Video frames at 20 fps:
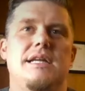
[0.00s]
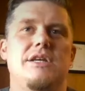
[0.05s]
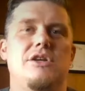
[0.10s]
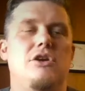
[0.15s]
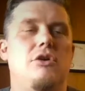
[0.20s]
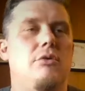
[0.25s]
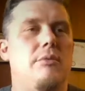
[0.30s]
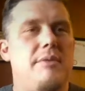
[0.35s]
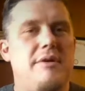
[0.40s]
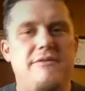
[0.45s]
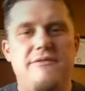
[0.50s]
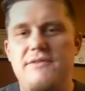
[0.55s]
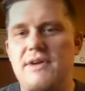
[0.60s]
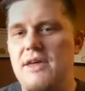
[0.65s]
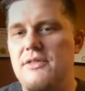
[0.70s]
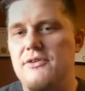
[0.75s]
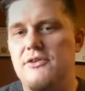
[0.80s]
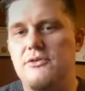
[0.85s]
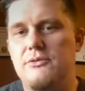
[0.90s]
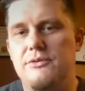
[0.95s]
you know what, my
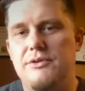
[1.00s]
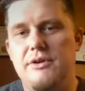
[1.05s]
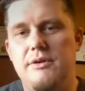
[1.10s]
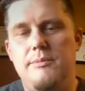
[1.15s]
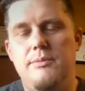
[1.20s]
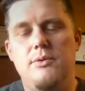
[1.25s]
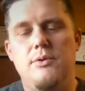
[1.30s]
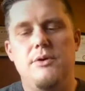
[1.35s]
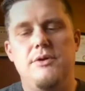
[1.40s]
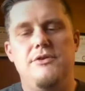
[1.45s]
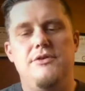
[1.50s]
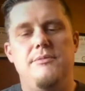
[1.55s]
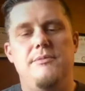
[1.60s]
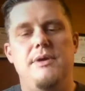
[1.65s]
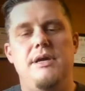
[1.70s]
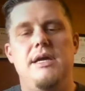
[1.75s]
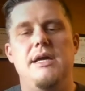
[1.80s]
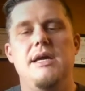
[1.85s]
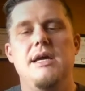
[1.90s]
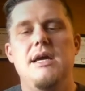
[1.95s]
faith is really important to
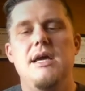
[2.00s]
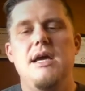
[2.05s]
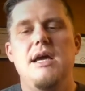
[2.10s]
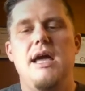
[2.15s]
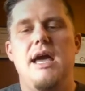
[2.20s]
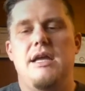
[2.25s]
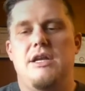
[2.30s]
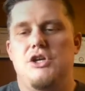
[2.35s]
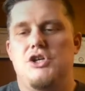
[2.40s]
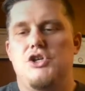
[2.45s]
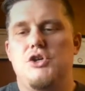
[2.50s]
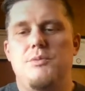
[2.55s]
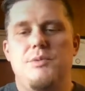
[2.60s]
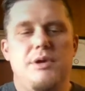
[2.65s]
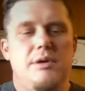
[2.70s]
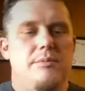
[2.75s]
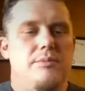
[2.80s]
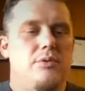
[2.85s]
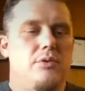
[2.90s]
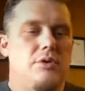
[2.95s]
me, and it should be
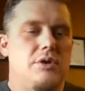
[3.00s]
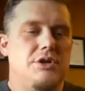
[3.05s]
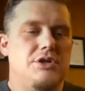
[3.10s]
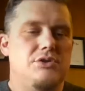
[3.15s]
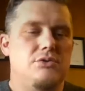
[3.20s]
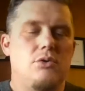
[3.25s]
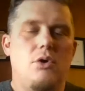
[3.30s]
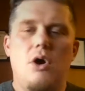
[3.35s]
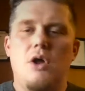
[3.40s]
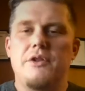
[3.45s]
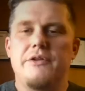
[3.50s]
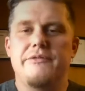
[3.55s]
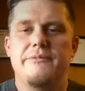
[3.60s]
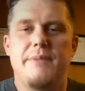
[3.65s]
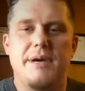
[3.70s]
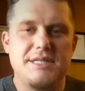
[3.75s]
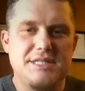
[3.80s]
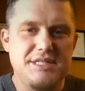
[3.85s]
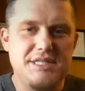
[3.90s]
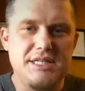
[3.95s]
important to all of
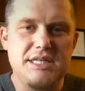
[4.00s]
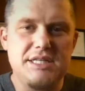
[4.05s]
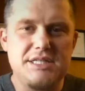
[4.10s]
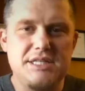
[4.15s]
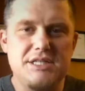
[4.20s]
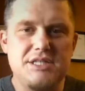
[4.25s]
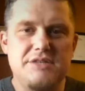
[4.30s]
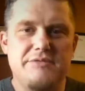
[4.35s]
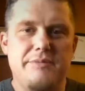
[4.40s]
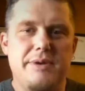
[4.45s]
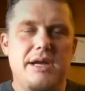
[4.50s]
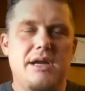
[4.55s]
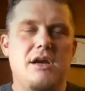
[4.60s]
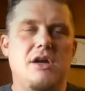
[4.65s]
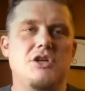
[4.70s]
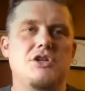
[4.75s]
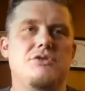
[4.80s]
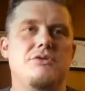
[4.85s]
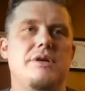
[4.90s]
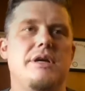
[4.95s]
my citizens of my
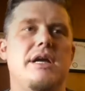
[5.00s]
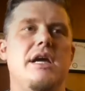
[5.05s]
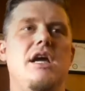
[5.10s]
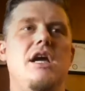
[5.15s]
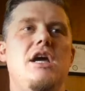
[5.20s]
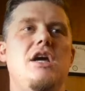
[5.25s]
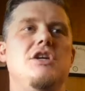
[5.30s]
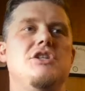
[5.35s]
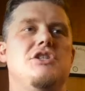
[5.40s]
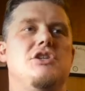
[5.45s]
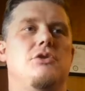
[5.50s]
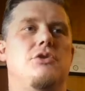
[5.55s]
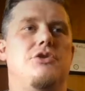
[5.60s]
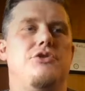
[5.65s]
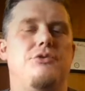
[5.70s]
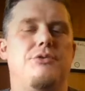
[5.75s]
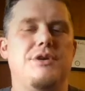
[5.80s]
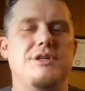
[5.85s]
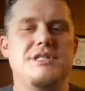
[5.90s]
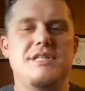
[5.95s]
country. So
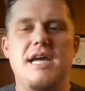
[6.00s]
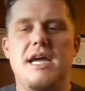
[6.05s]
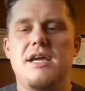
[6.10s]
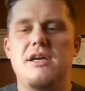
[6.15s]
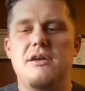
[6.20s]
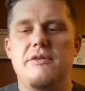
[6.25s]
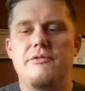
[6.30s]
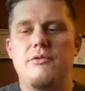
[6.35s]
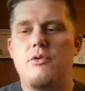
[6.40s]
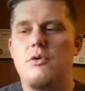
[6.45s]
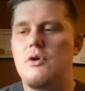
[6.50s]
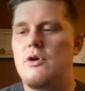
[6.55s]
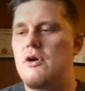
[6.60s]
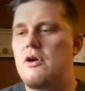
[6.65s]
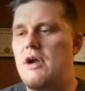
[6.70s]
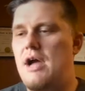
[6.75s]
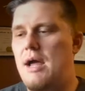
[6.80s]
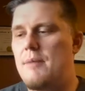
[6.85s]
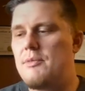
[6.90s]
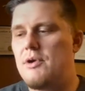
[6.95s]
through executive
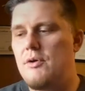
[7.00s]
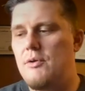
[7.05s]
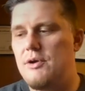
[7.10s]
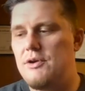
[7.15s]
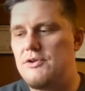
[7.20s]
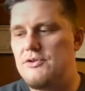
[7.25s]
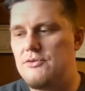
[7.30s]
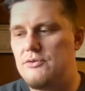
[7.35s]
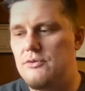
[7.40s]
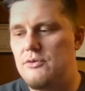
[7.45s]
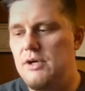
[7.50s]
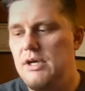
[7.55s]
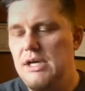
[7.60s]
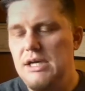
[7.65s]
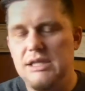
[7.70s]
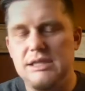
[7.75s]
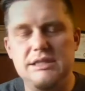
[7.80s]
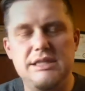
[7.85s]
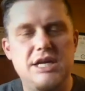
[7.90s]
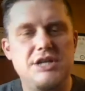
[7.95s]
order, I'm going to
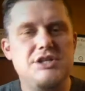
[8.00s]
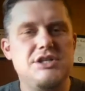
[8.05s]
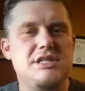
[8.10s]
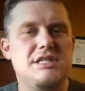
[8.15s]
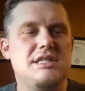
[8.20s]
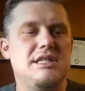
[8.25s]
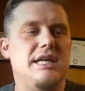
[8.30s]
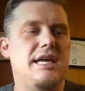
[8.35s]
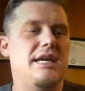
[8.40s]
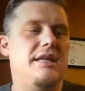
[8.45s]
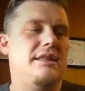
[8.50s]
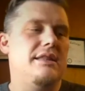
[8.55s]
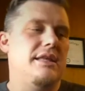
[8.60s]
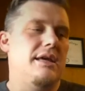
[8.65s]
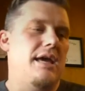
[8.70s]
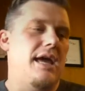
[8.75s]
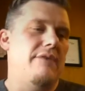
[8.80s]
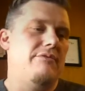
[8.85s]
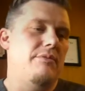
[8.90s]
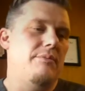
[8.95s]
legislate that
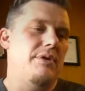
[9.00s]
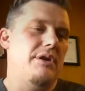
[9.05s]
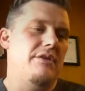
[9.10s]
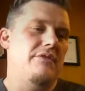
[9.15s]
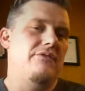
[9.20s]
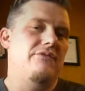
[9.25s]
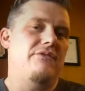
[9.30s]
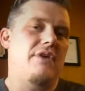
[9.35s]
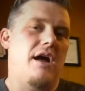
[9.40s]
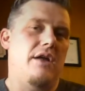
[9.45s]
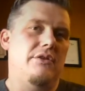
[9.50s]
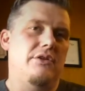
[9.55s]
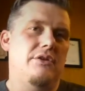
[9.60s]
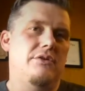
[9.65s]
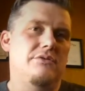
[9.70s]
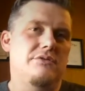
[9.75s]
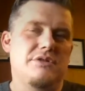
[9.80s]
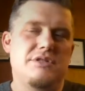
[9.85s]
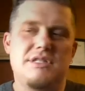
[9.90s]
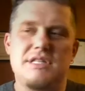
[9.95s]
everybody
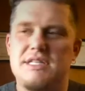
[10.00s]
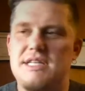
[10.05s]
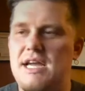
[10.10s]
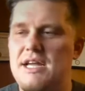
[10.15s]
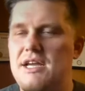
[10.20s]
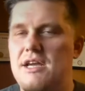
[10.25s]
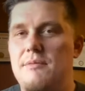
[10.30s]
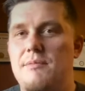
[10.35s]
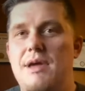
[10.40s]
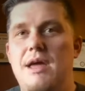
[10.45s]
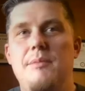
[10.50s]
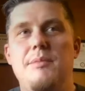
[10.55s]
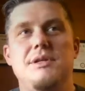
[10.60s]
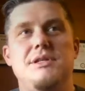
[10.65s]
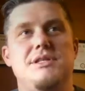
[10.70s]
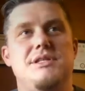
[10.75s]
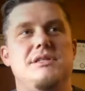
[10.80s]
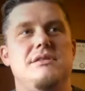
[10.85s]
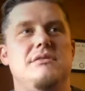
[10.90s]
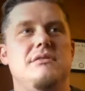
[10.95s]
follows the Ten
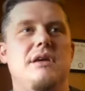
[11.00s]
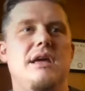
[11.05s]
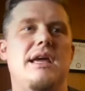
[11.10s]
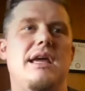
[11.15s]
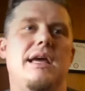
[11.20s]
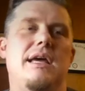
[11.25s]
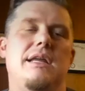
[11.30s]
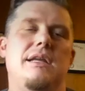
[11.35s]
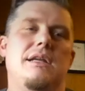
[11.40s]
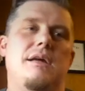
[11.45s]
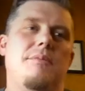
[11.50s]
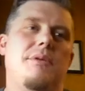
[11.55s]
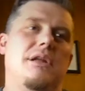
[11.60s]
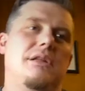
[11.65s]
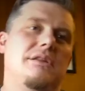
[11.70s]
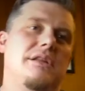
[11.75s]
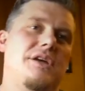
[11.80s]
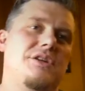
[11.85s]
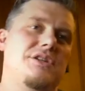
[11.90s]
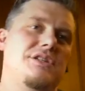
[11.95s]
Commandments, and I'm going to
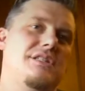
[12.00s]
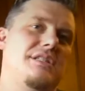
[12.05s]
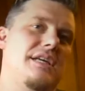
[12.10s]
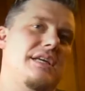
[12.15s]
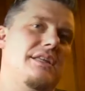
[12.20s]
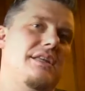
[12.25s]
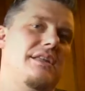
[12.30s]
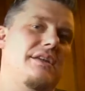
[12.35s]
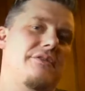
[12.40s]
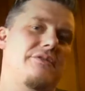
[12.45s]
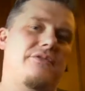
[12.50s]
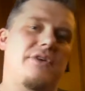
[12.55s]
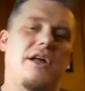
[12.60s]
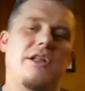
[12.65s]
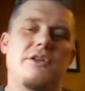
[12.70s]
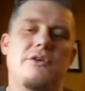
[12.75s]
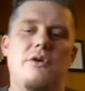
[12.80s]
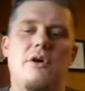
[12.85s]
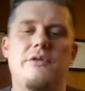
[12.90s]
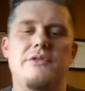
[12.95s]
legislate that they
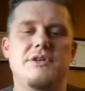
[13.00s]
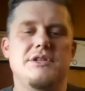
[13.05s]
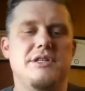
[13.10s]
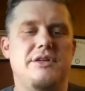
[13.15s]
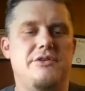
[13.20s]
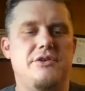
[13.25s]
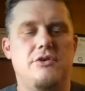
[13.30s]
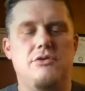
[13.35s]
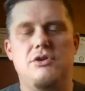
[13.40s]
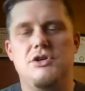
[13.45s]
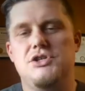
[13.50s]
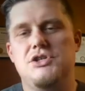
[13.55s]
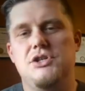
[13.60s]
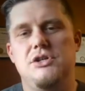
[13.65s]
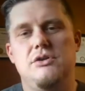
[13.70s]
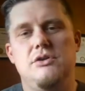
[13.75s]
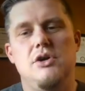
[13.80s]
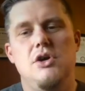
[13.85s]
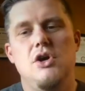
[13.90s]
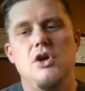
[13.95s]
follow all these other
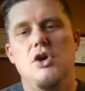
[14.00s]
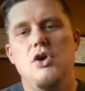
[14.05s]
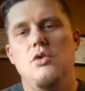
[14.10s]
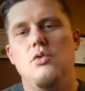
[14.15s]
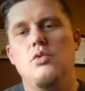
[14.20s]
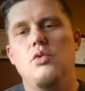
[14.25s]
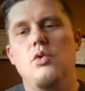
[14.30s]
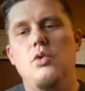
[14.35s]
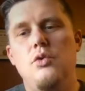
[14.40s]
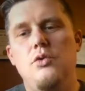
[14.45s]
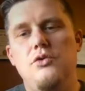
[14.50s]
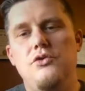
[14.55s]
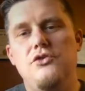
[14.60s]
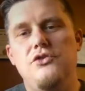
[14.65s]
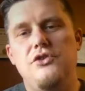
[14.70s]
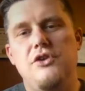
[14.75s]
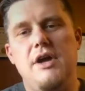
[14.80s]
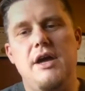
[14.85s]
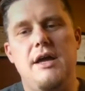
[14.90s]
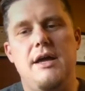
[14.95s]
Christian
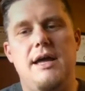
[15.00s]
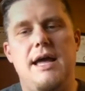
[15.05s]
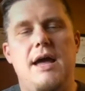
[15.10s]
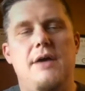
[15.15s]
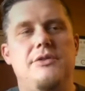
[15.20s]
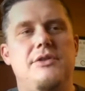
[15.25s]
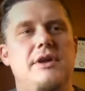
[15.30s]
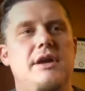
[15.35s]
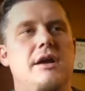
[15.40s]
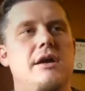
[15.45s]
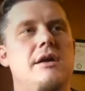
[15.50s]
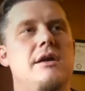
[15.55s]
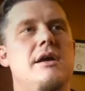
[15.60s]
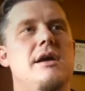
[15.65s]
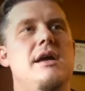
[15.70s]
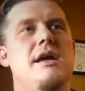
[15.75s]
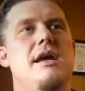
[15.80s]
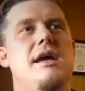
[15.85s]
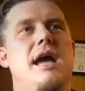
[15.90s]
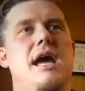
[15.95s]
rules out there,
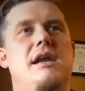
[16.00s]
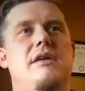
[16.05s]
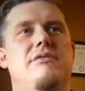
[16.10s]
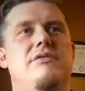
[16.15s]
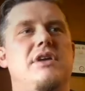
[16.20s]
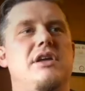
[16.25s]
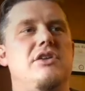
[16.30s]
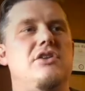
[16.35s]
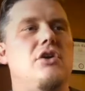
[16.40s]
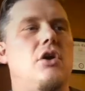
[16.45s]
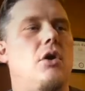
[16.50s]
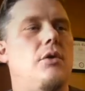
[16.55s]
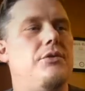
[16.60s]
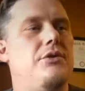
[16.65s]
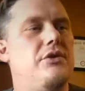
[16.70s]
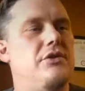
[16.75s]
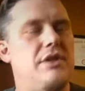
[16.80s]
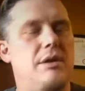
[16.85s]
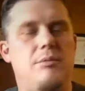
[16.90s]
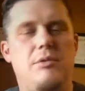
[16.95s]
and if they don't,
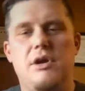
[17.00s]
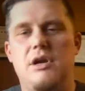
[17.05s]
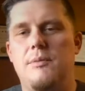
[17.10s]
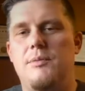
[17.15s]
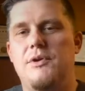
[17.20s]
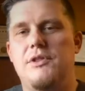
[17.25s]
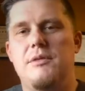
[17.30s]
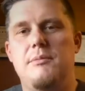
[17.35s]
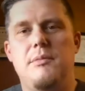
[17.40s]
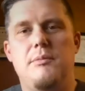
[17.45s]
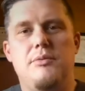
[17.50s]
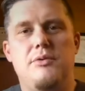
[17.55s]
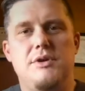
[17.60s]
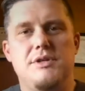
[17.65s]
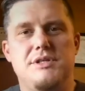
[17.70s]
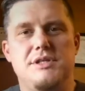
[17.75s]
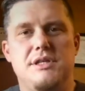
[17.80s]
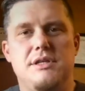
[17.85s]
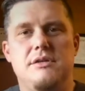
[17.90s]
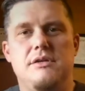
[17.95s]
then we're going to put them in
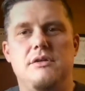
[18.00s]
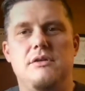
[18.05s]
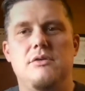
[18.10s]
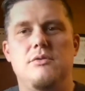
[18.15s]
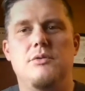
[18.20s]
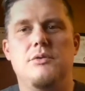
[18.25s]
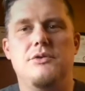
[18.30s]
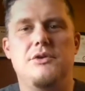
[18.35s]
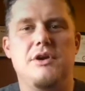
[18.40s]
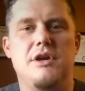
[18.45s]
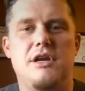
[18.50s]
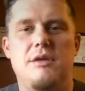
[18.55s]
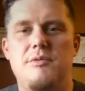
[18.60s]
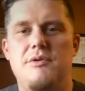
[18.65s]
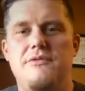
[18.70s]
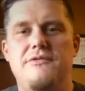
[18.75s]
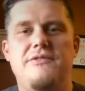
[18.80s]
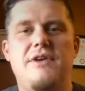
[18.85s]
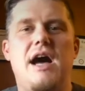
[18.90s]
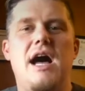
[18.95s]
prison or they're going to be
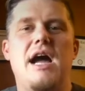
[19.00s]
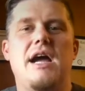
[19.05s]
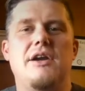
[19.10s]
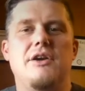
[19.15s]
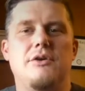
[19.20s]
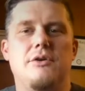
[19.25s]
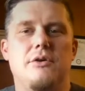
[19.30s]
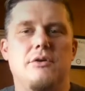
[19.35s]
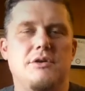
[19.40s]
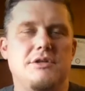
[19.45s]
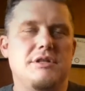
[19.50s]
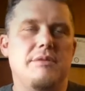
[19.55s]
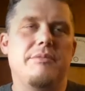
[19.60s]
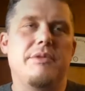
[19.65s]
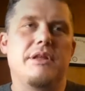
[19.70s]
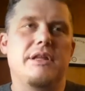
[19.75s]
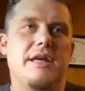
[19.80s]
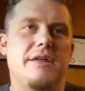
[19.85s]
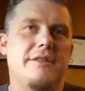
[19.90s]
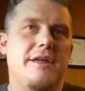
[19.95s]
fined or
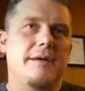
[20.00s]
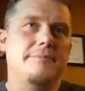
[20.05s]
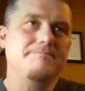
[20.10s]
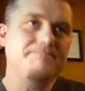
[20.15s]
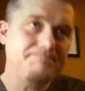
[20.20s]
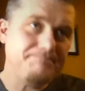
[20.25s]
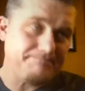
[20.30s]
something like that.